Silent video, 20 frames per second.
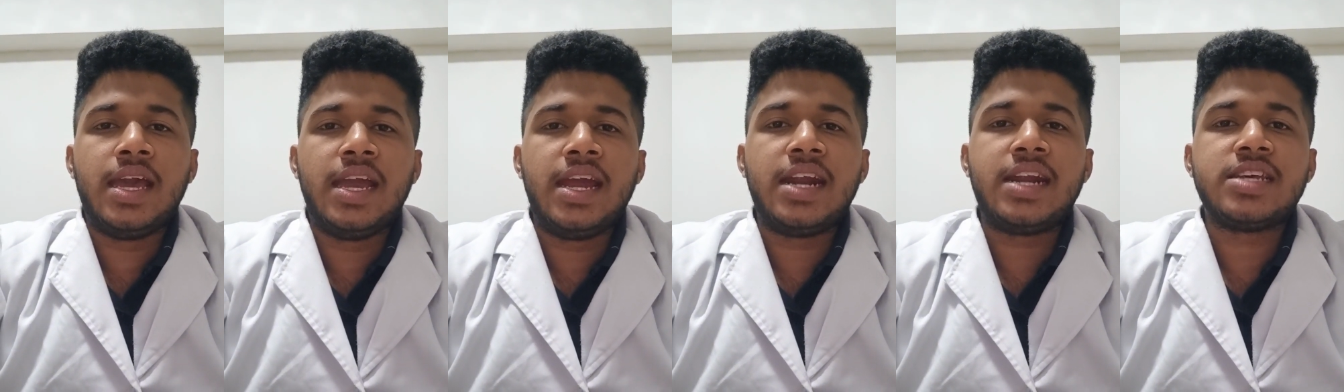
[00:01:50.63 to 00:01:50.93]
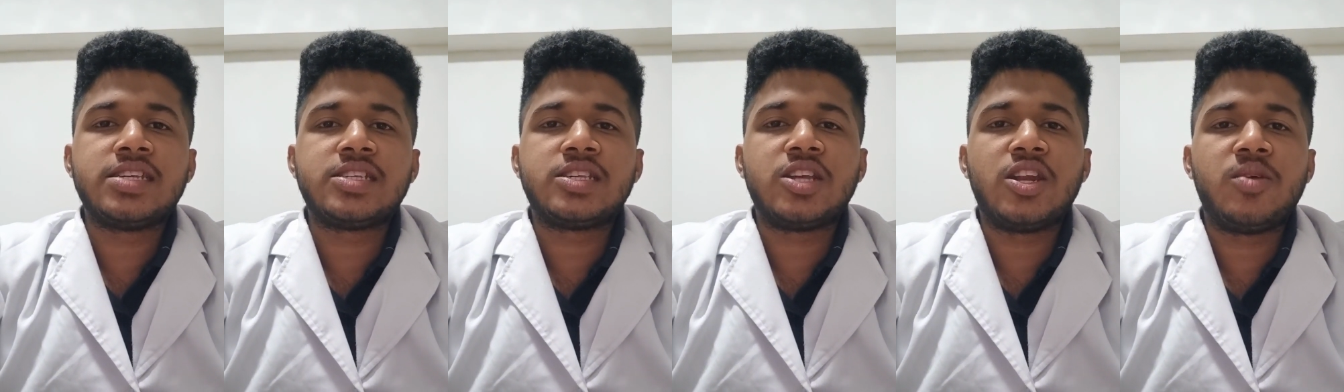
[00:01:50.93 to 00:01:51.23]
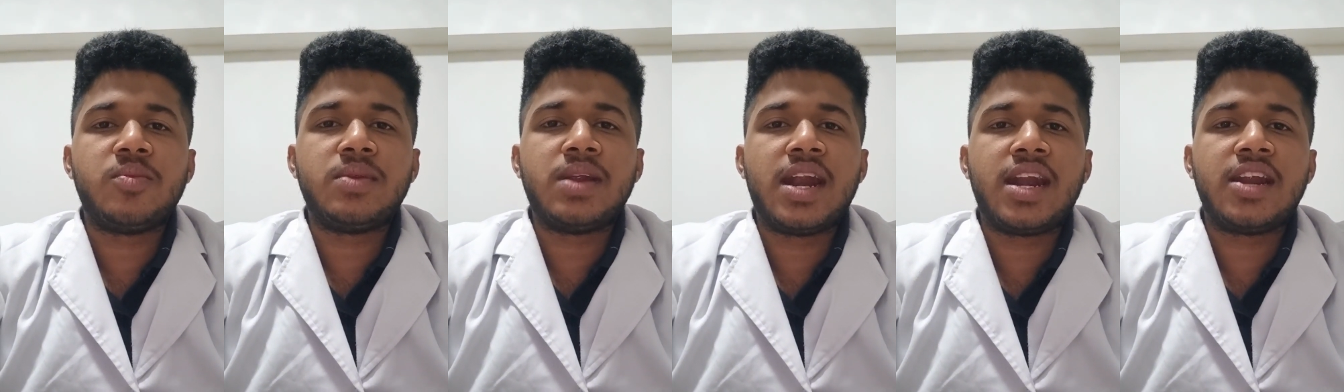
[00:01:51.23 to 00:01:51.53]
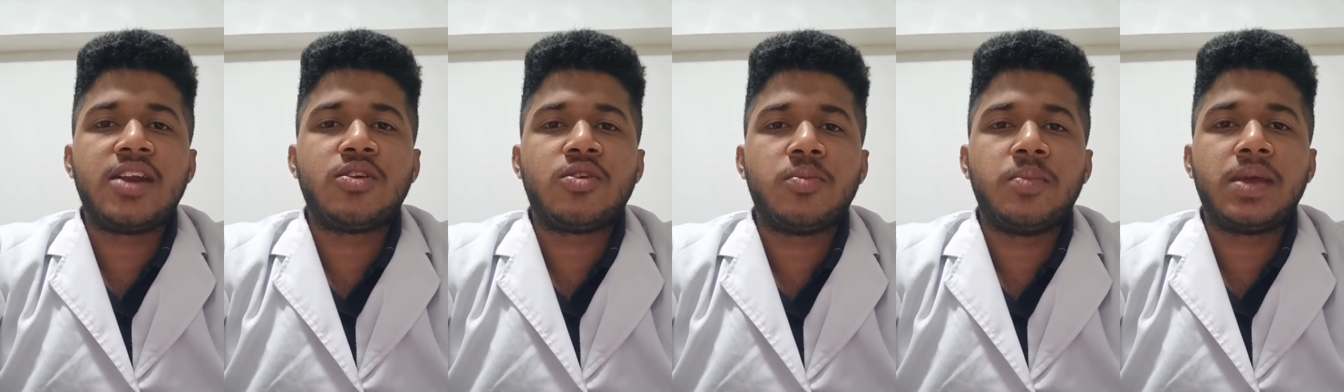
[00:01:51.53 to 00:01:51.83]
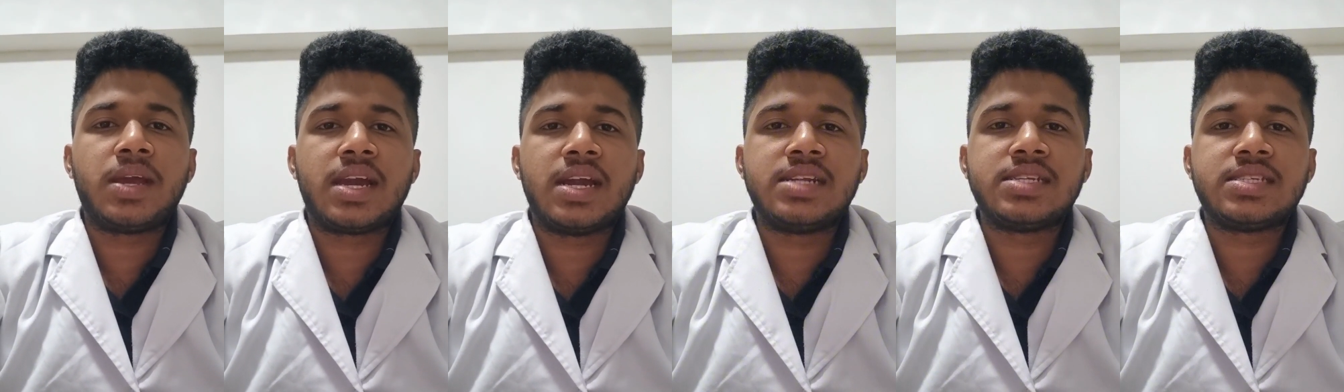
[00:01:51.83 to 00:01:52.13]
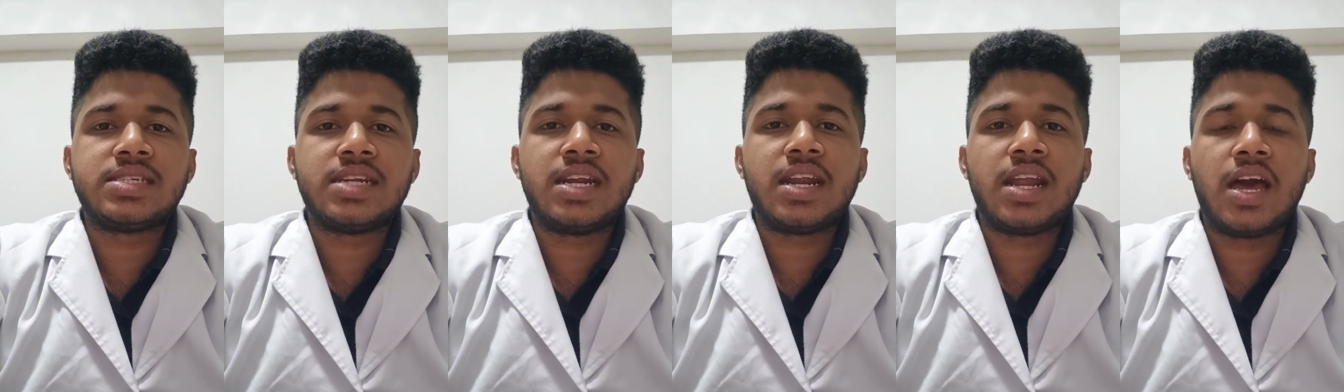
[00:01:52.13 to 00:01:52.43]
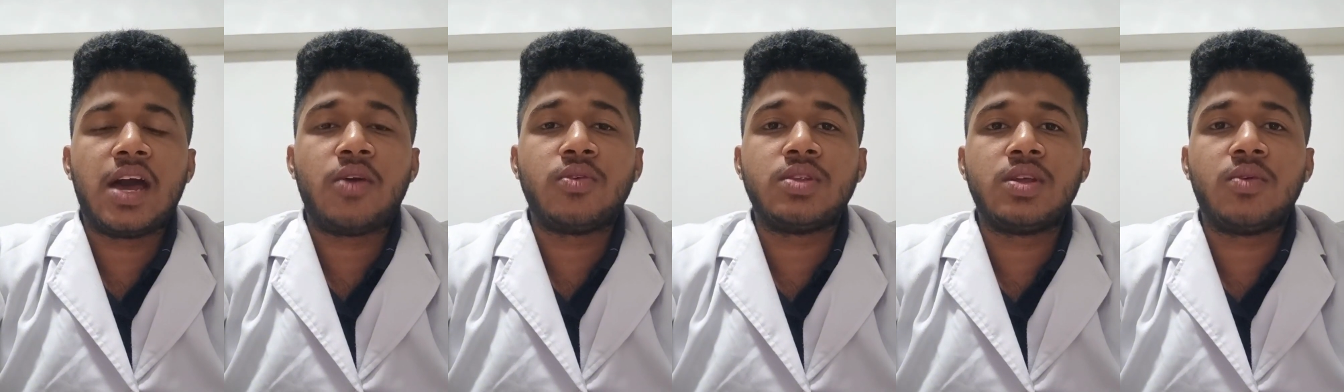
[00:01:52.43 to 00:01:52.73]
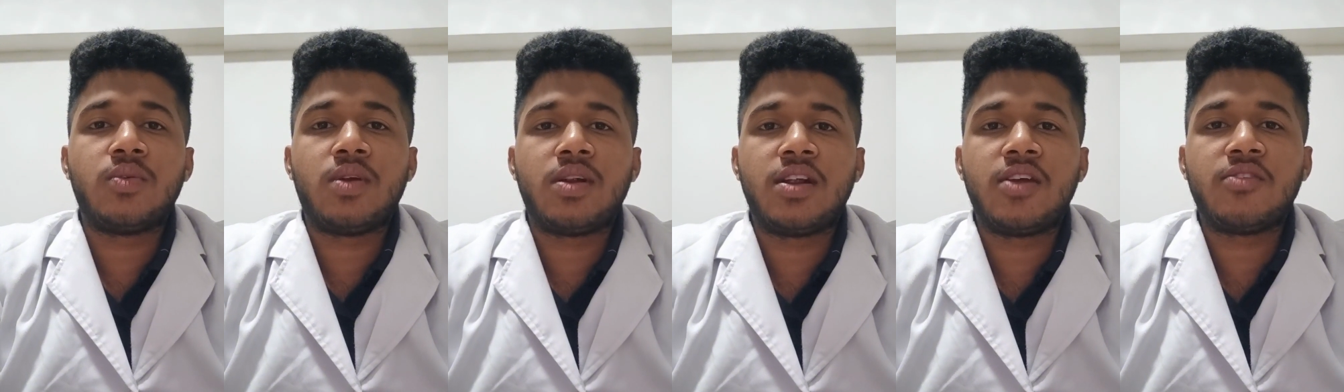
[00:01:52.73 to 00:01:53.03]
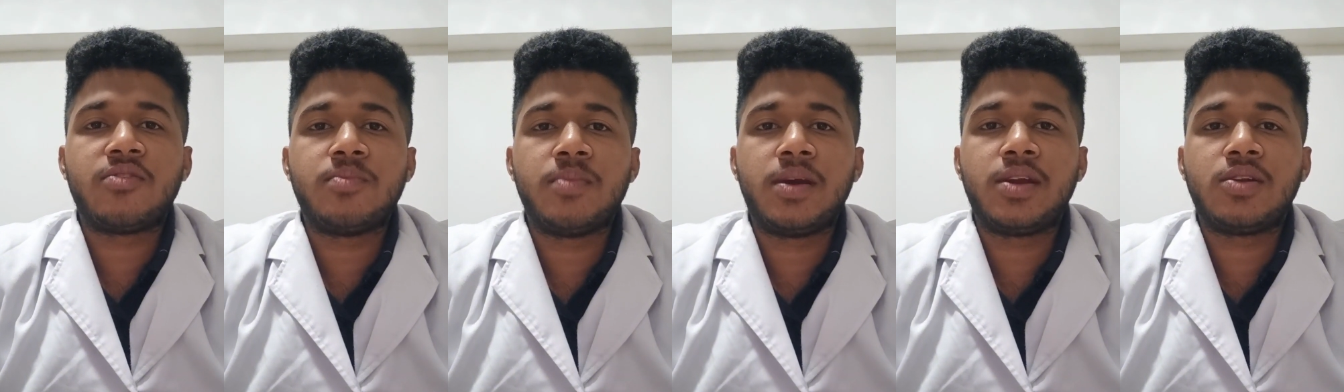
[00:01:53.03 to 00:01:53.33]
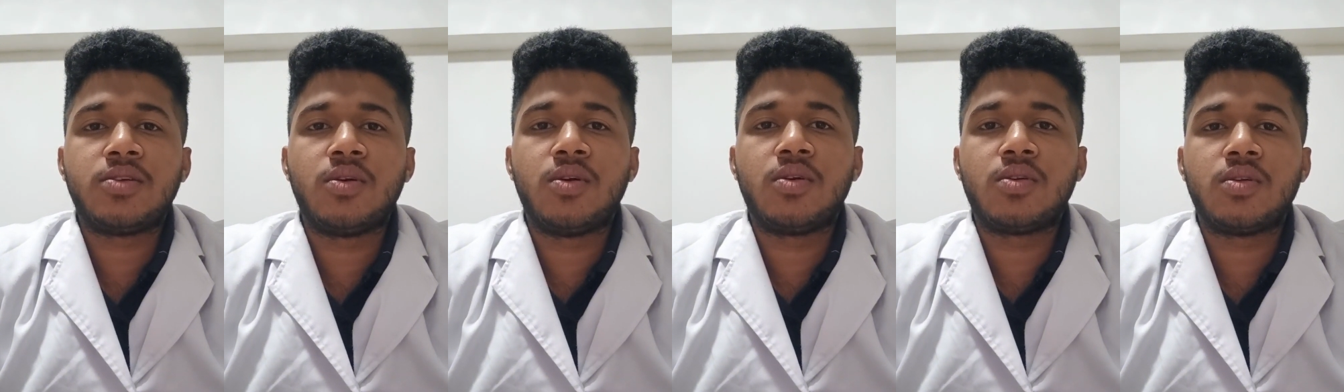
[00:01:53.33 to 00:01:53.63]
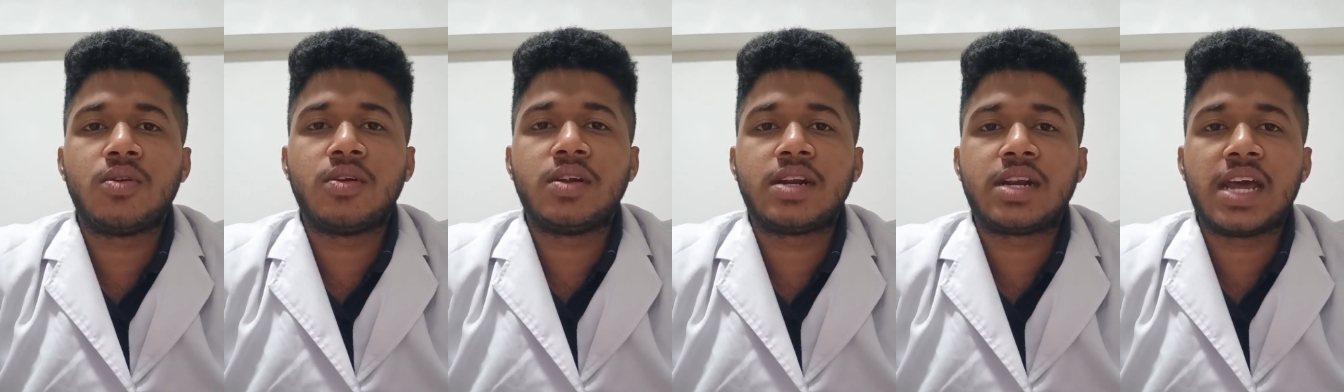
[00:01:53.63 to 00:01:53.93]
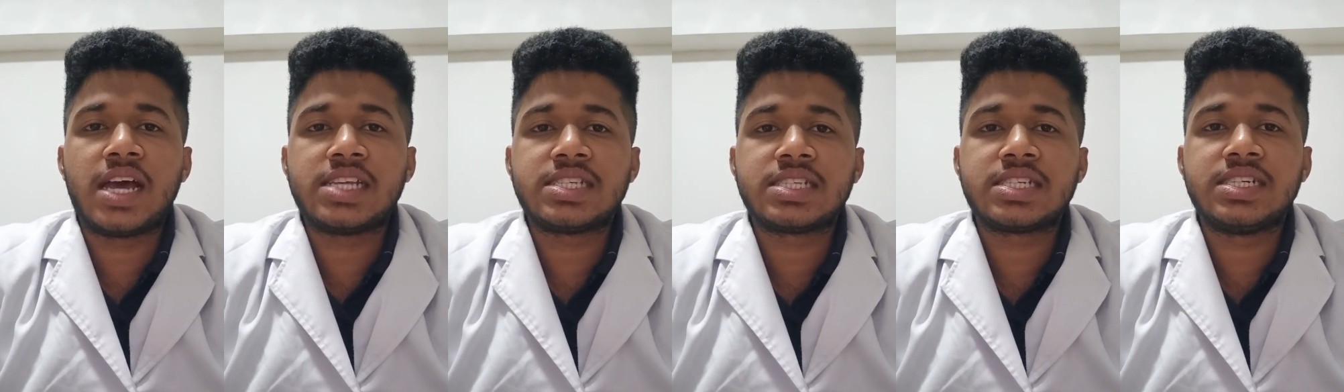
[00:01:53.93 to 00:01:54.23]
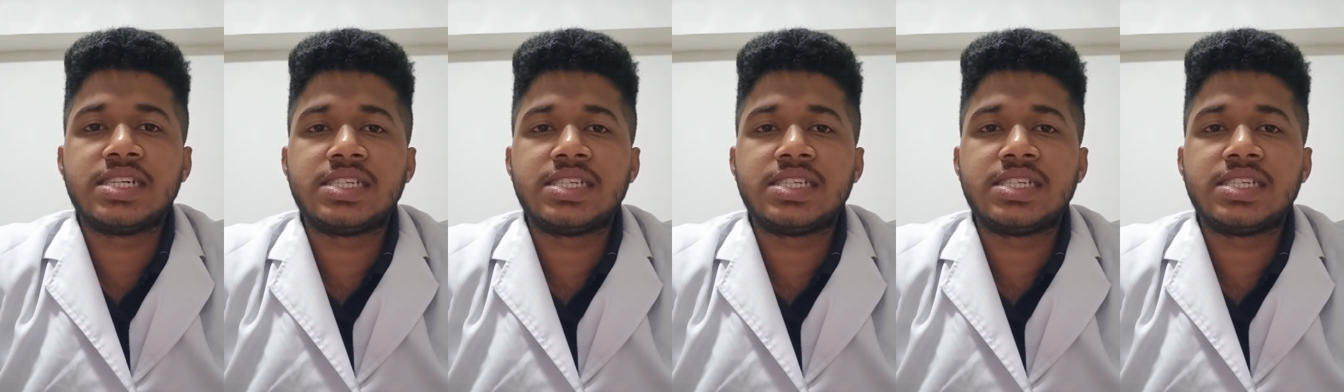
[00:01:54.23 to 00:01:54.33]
It is illuminating to be considered how the one-off might go to a task